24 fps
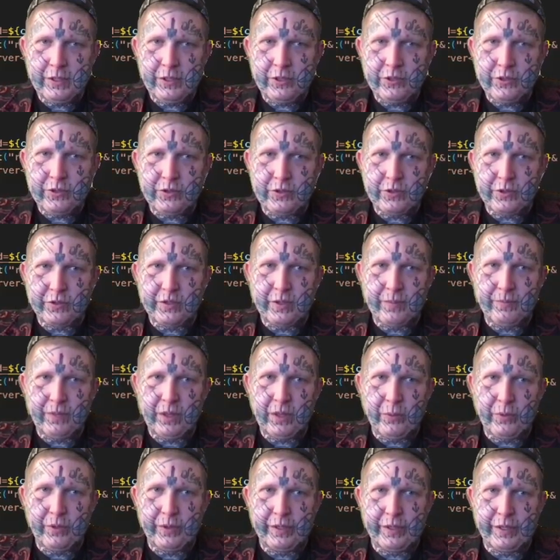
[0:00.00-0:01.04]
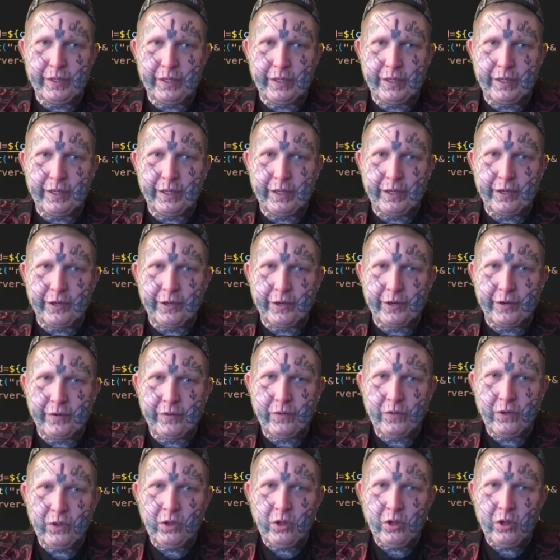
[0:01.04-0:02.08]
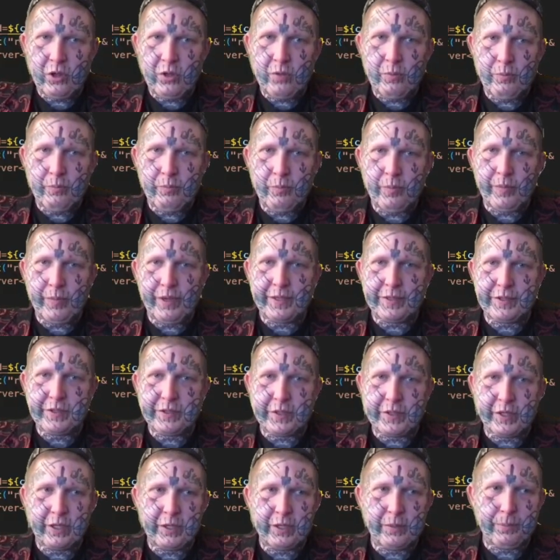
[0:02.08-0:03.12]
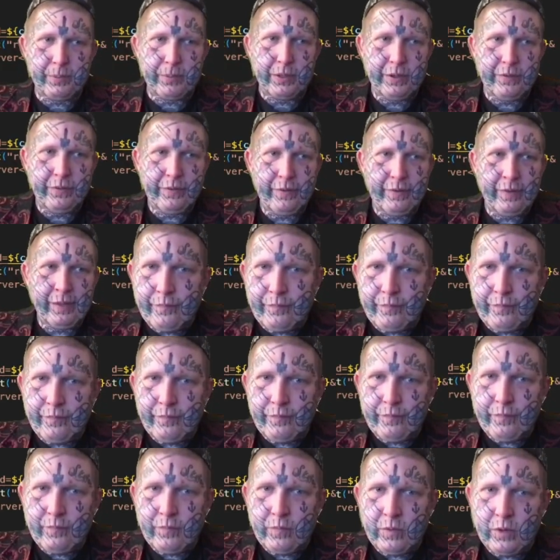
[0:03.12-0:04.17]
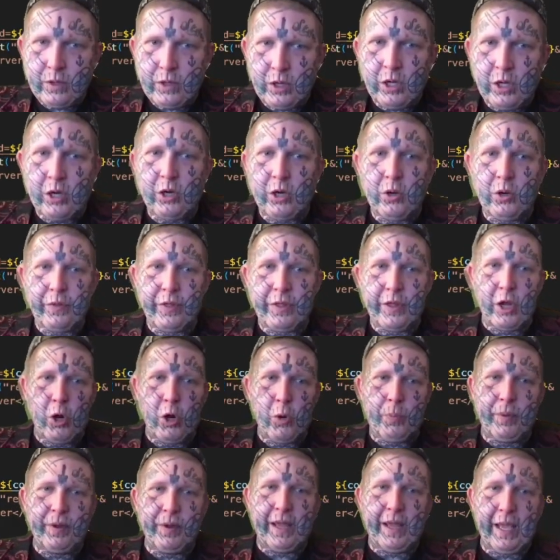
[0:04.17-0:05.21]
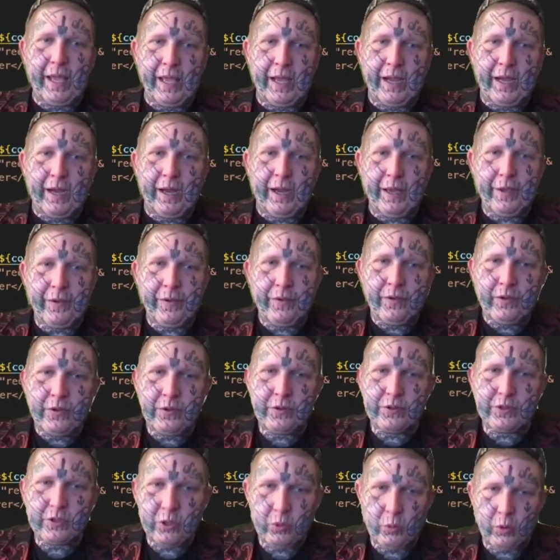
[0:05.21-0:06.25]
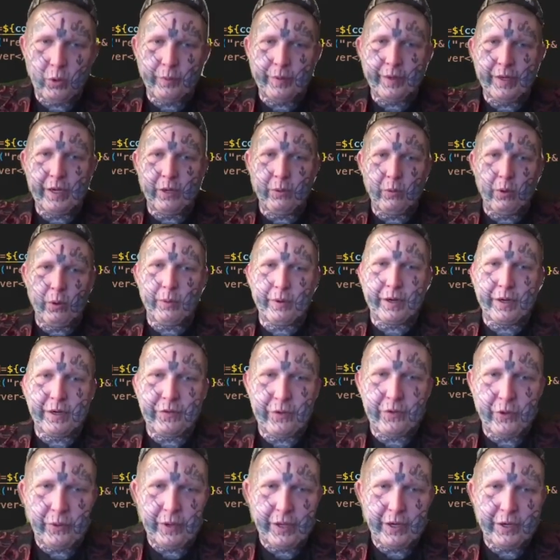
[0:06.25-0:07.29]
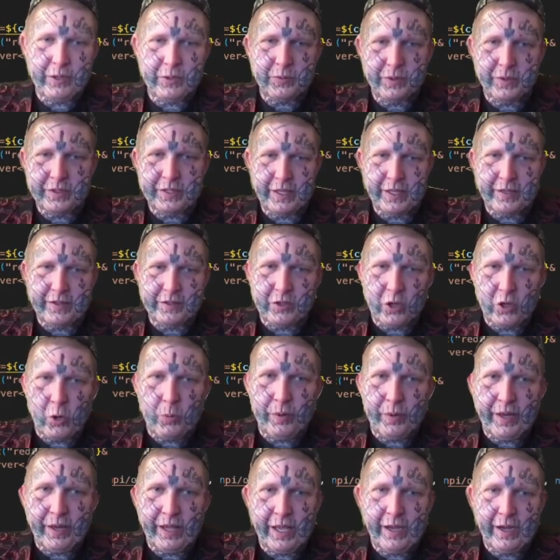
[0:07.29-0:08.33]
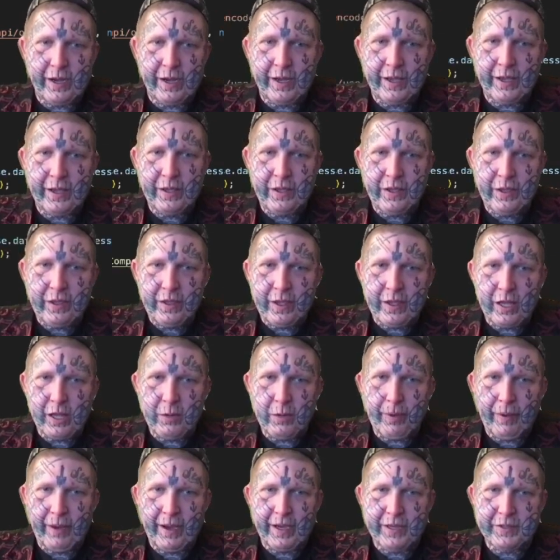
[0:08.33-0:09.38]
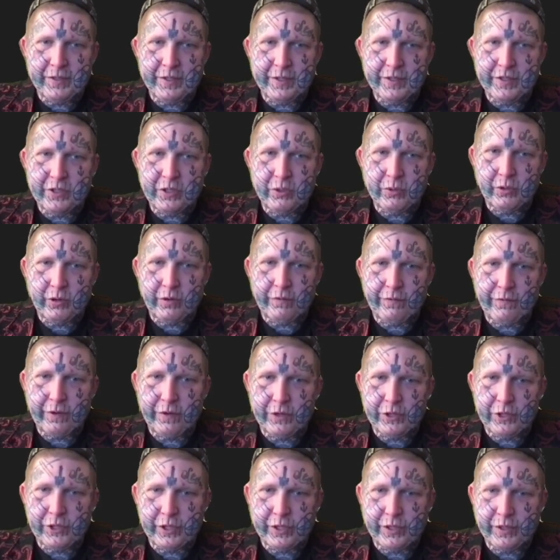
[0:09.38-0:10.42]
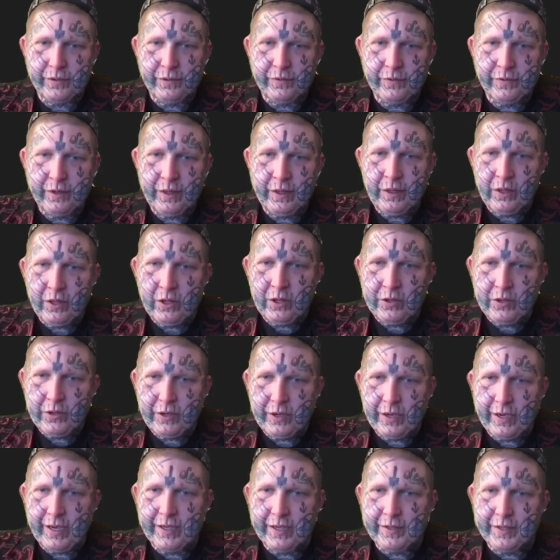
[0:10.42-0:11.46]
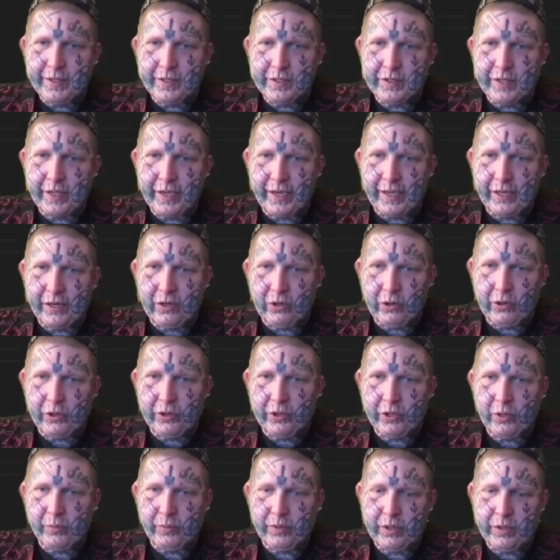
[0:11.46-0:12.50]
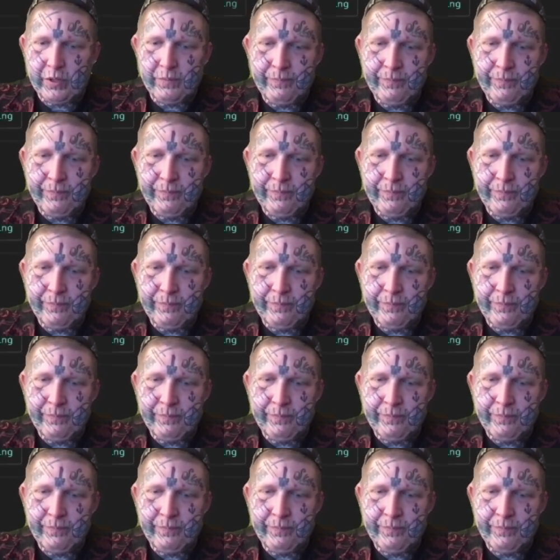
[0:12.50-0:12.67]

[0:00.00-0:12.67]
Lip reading: So something we did here messed up. Oh, the OpenAI. So what we're going to do here is we're going to take this OpenAI and pass this to our function as a second argument.